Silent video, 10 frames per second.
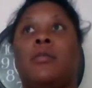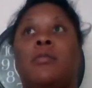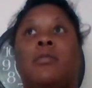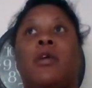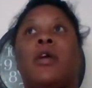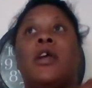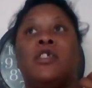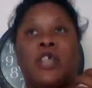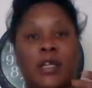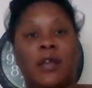they're
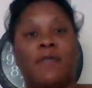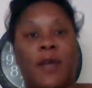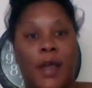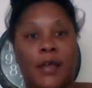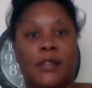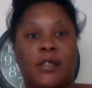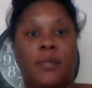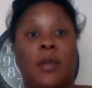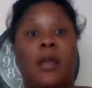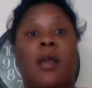injecting fat into
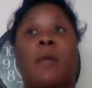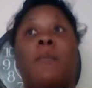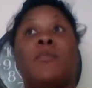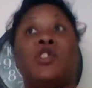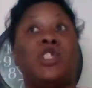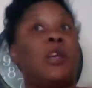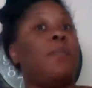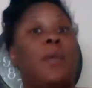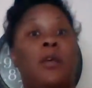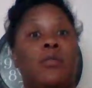me and shit
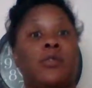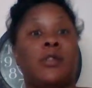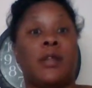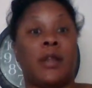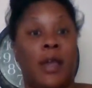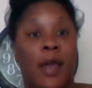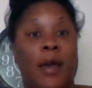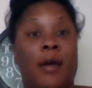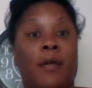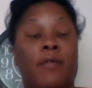meals that they
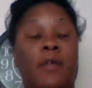have.